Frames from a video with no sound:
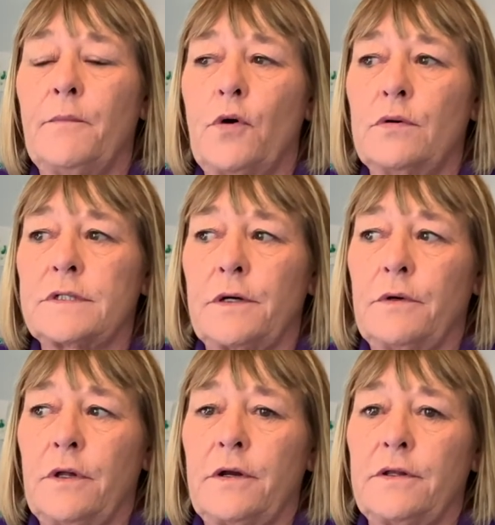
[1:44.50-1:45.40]
Also, a
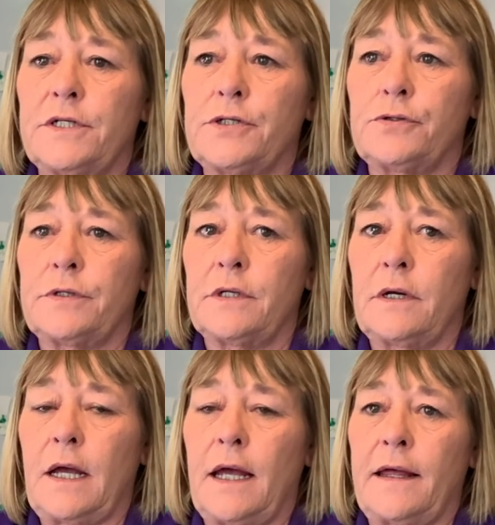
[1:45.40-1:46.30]
lot of the
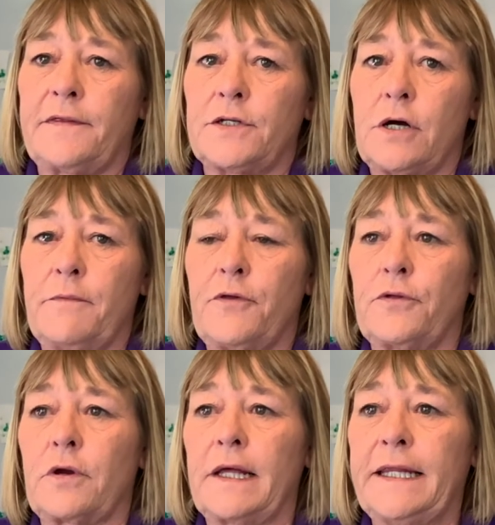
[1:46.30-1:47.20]
children at the time thought
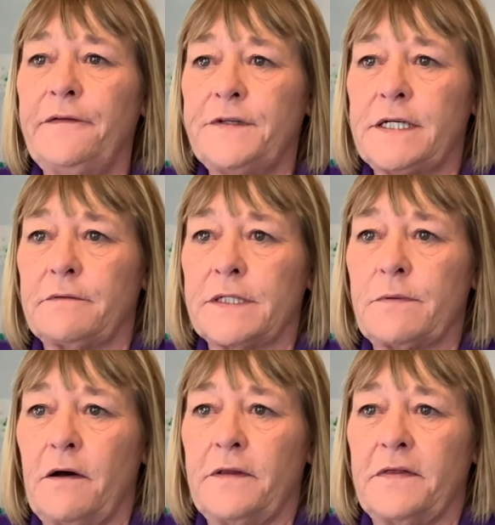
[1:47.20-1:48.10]
that I lived here as
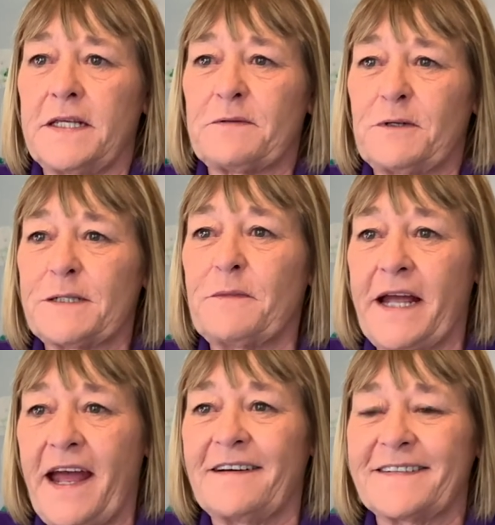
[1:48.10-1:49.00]
well, that this was my
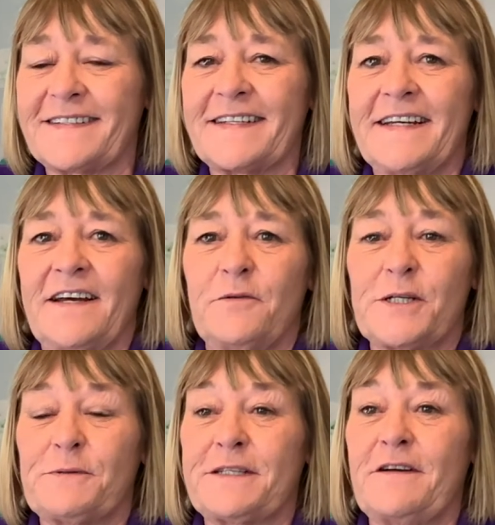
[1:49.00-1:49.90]
house,
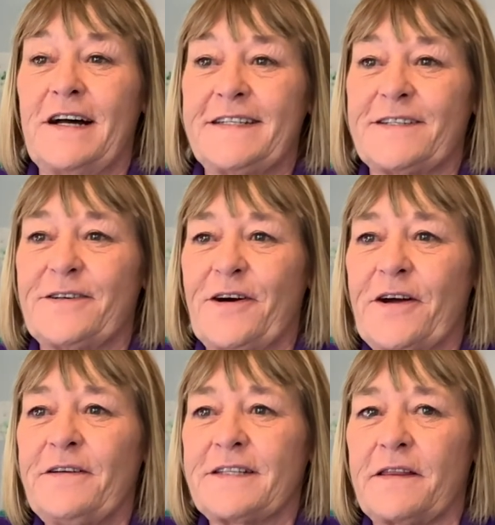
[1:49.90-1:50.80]
which was nice to
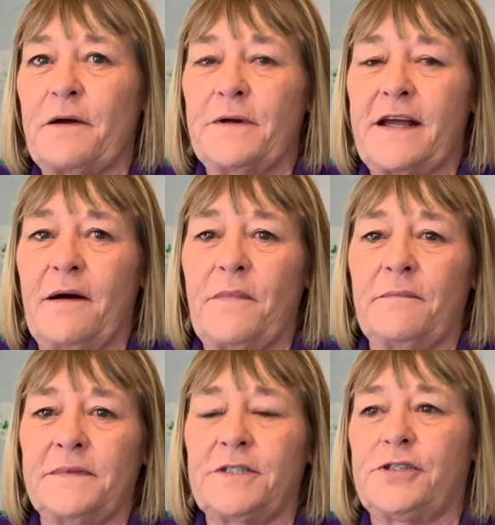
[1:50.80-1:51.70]
know. So they would come
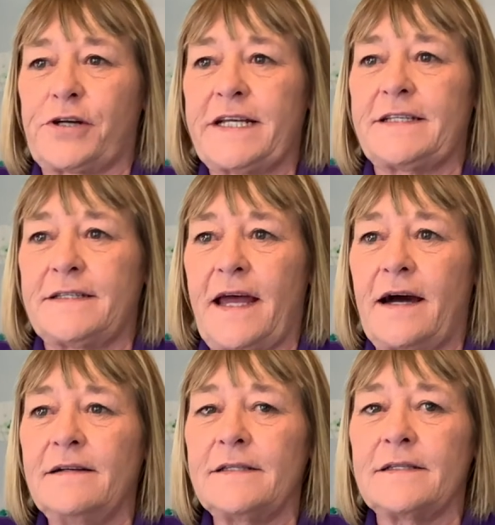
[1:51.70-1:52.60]
to Tracey's
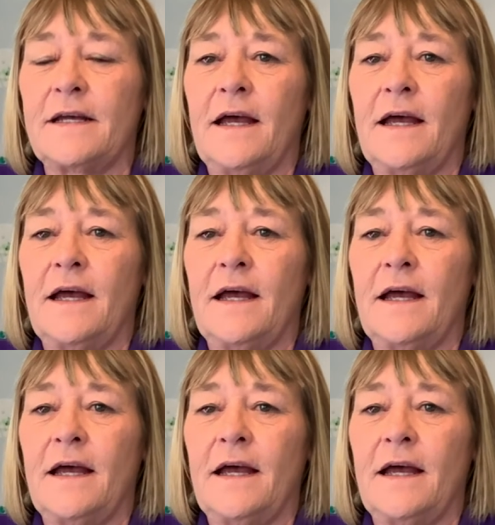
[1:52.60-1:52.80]
house.